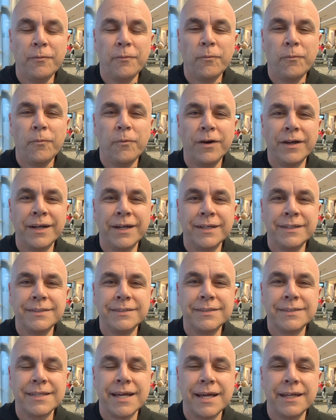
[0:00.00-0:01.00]
What I
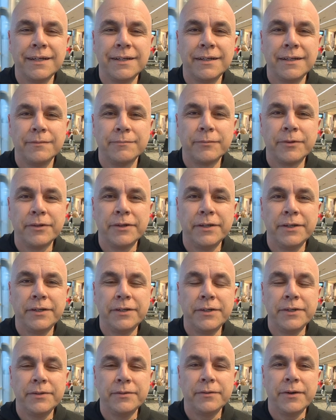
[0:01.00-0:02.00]
decided I'm going to
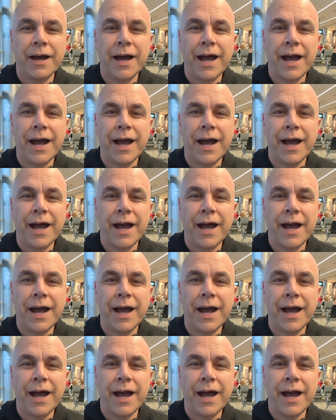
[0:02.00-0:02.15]
do,